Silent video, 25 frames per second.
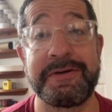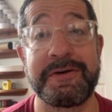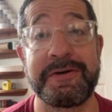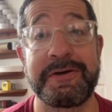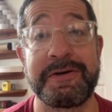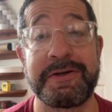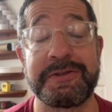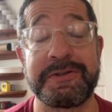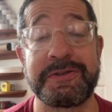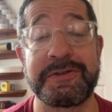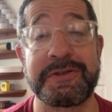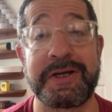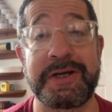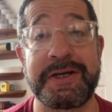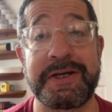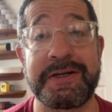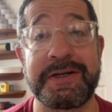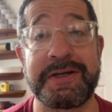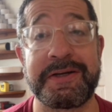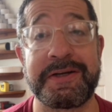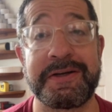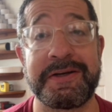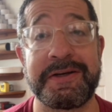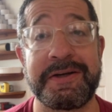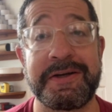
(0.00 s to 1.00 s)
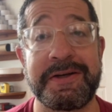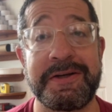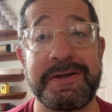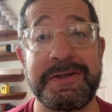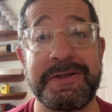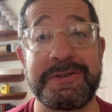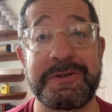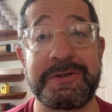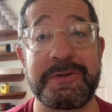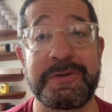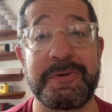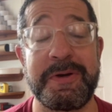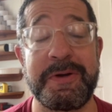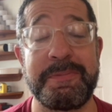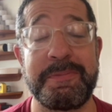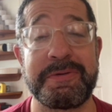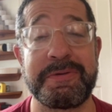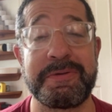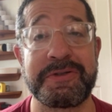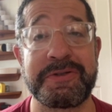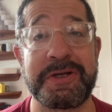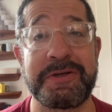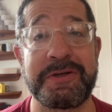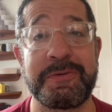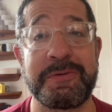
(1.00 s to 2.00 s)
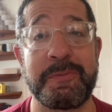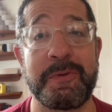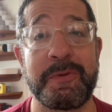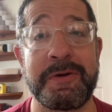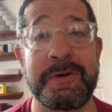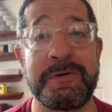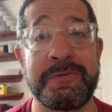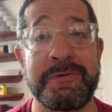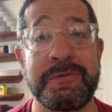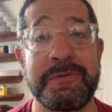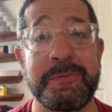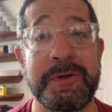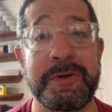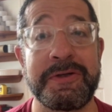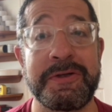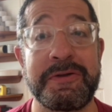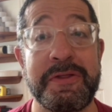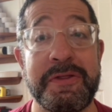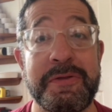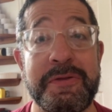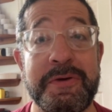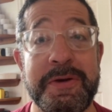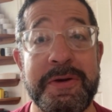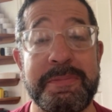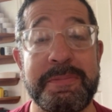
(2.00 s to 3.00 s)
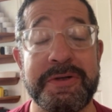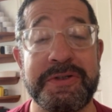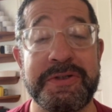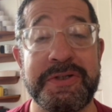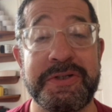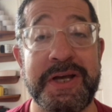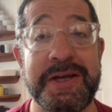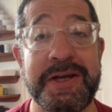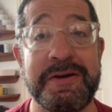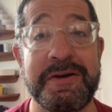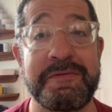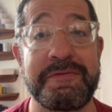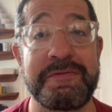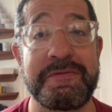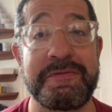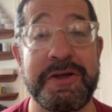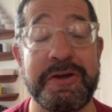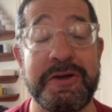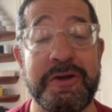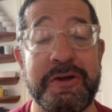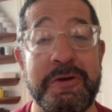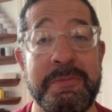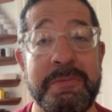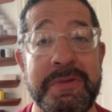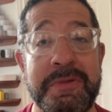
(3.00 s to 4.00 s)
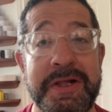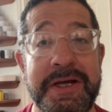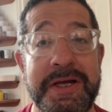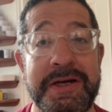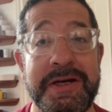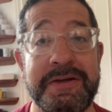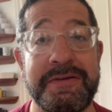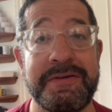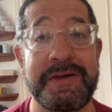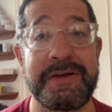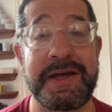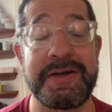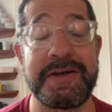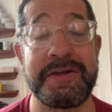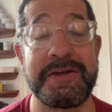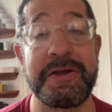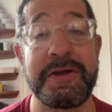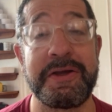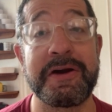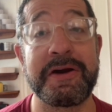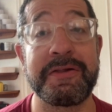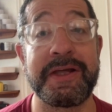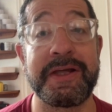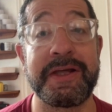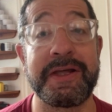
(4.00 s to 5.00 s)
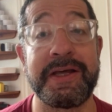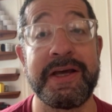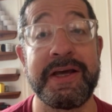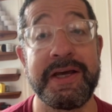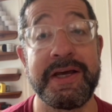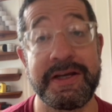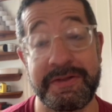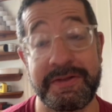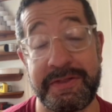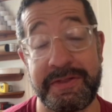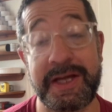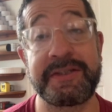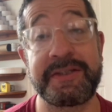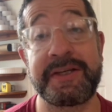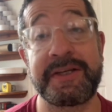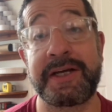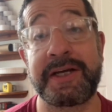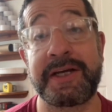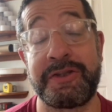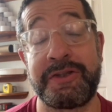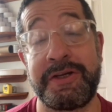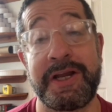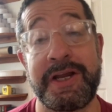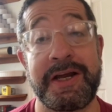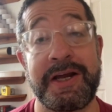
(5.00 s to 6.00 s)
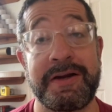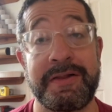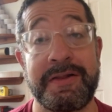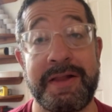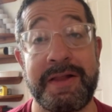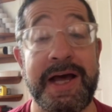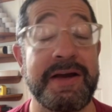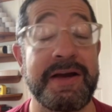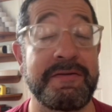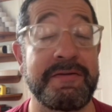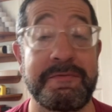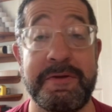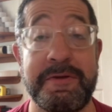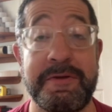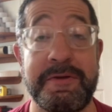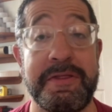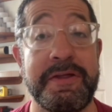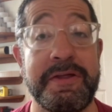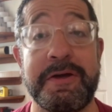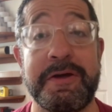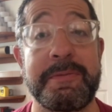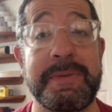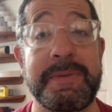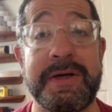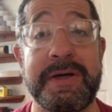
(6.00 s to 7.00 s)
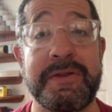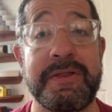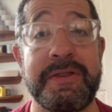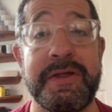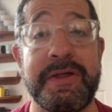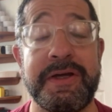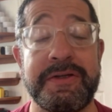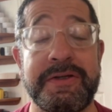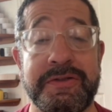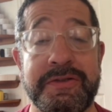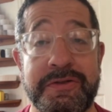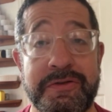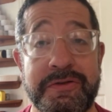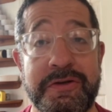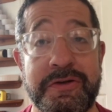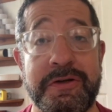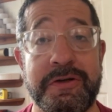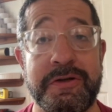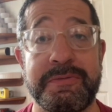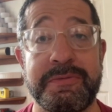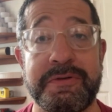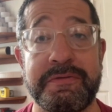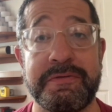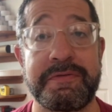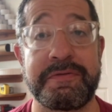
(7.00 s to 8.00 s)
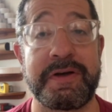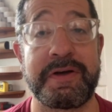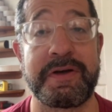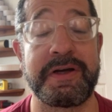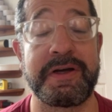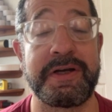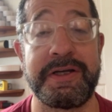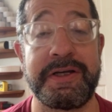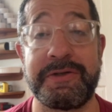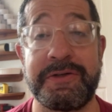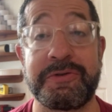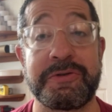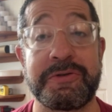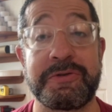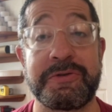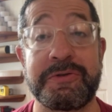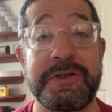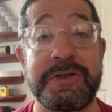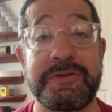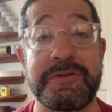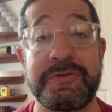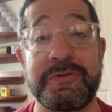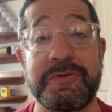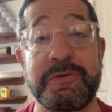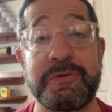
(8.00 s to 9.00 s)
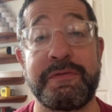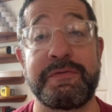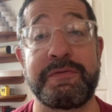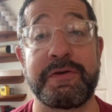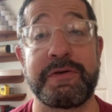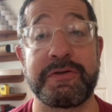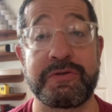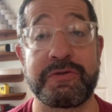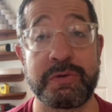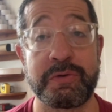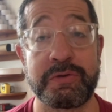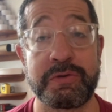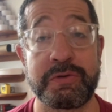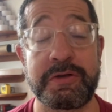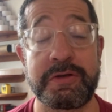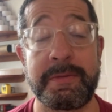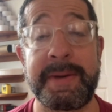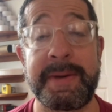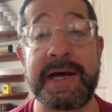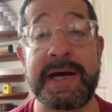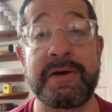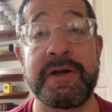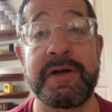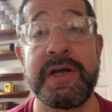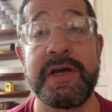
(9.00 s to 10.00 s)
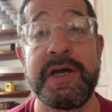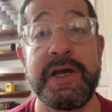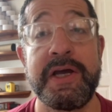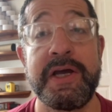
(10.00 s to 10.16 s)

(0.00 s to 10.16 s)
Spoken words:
Or it's like it's 3%, 1 to 3% of the accumulated debt yearly. That's actually not a lot if we think about things in terms of interest rates and so forth. So it's about